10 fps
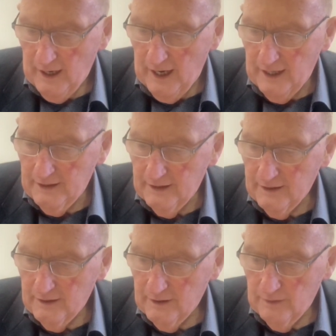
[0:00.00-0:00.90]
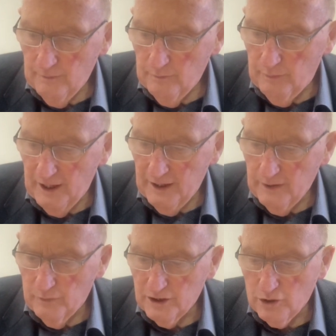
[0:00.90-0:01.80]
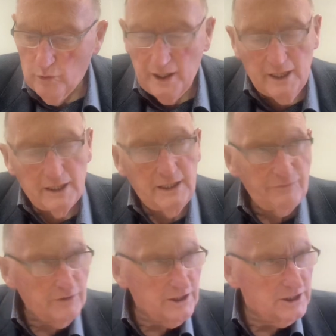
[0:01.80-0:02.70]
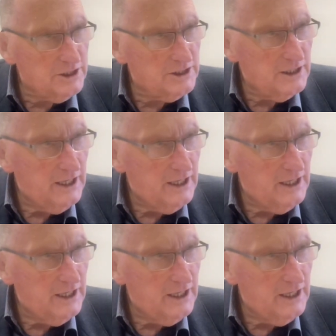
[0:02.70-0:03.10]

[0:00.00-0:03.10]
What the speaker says: And but there was quite a difference